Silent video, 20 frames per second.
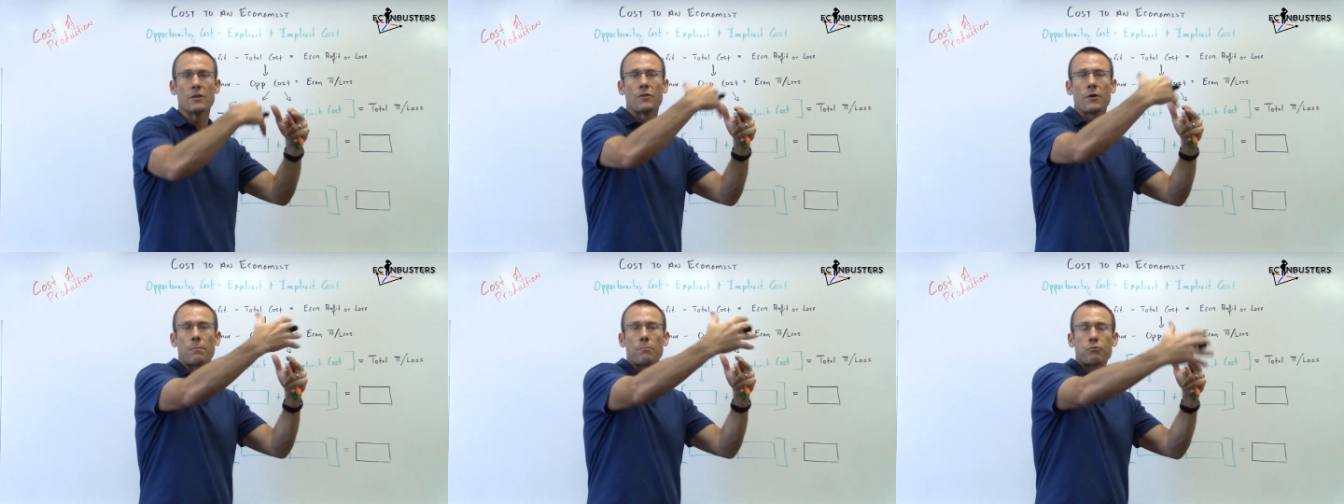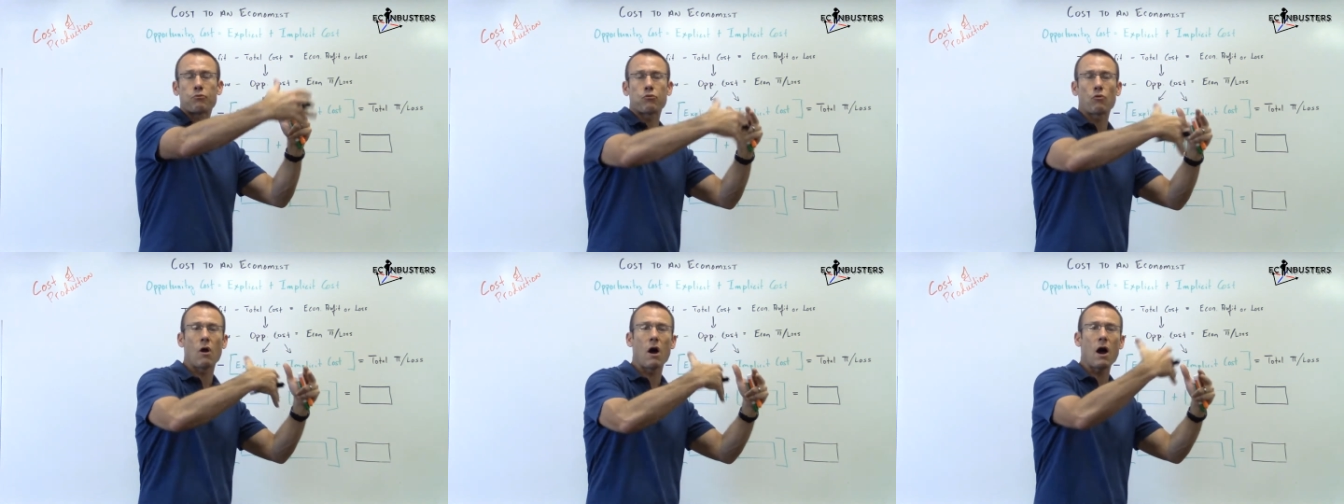the
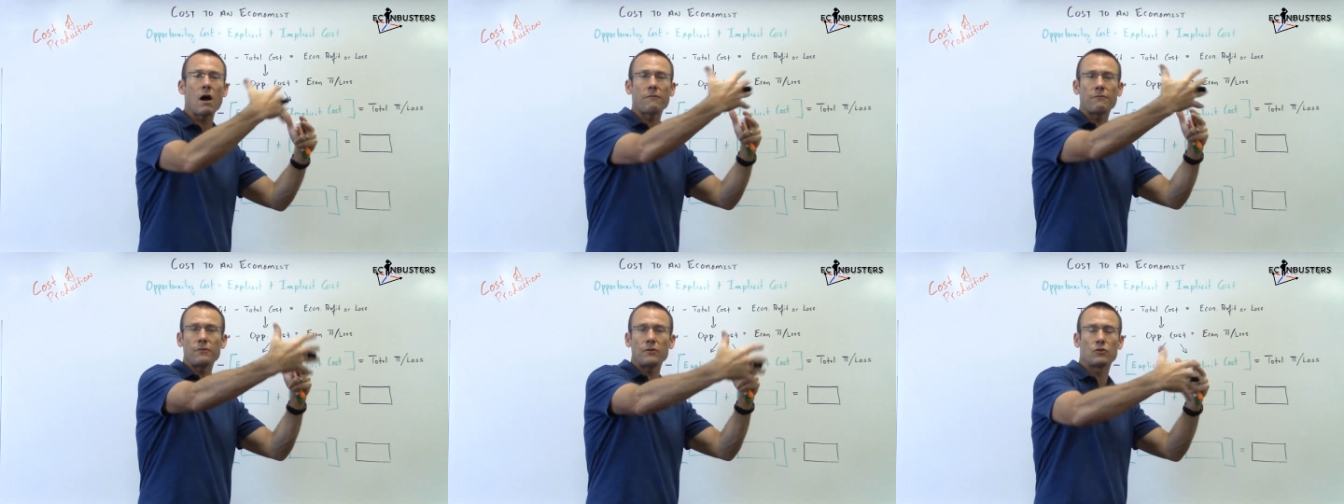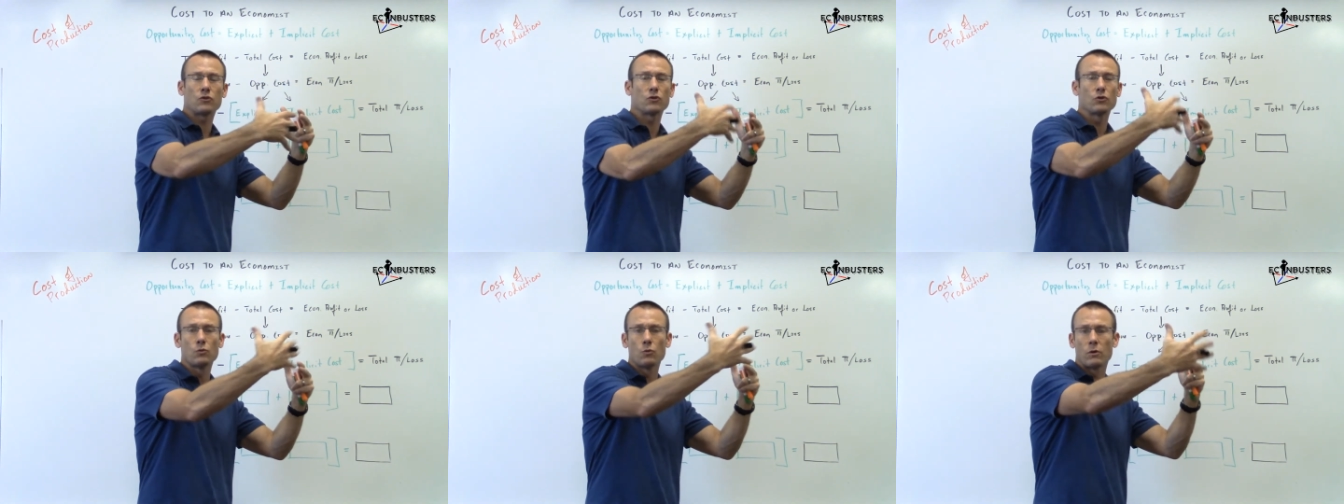
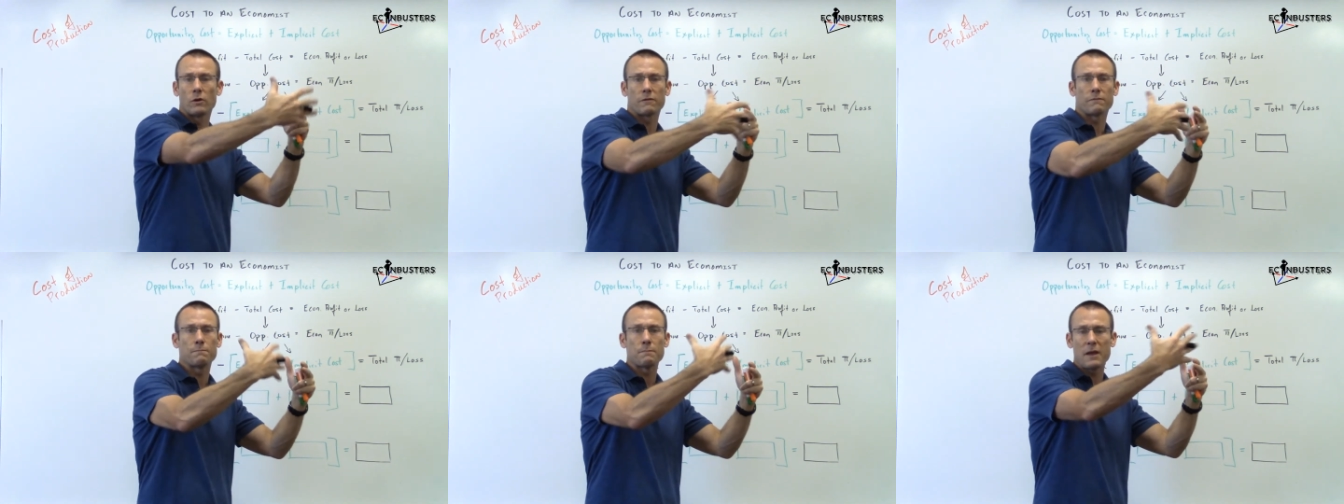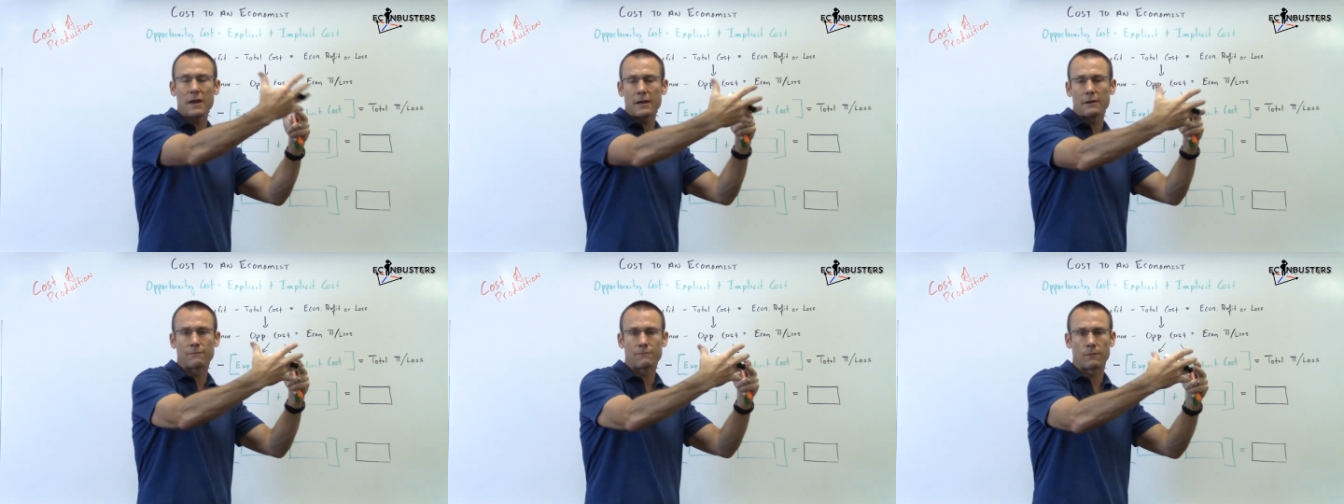profits you would have
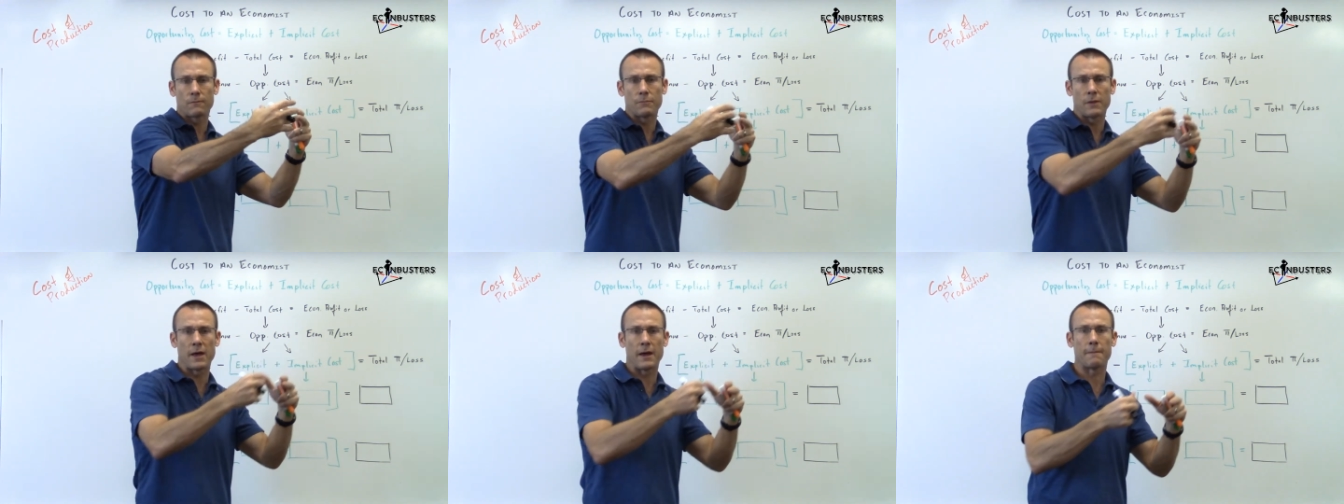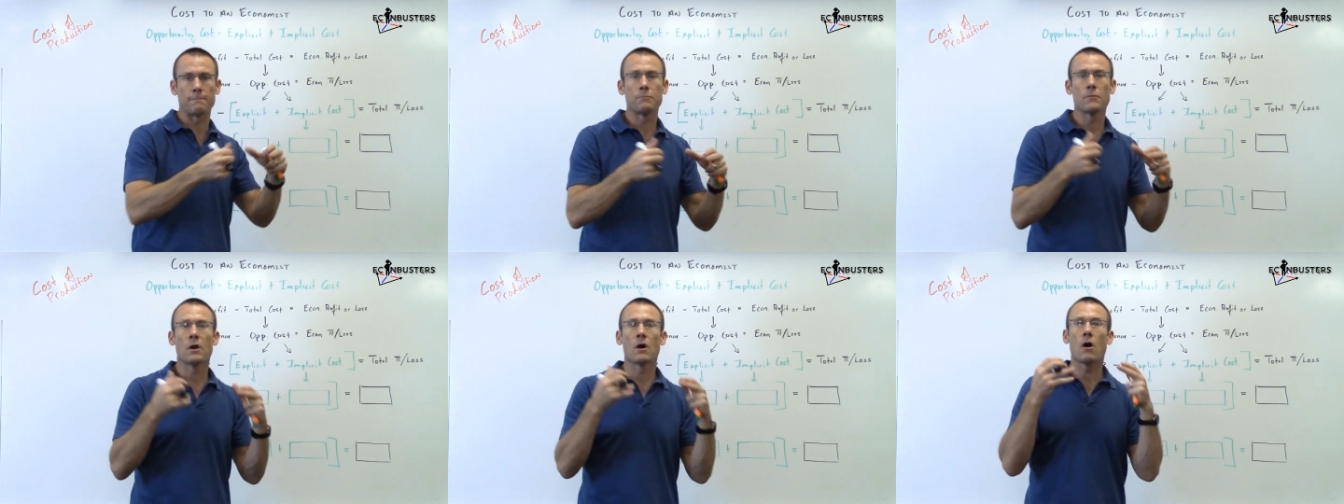made from that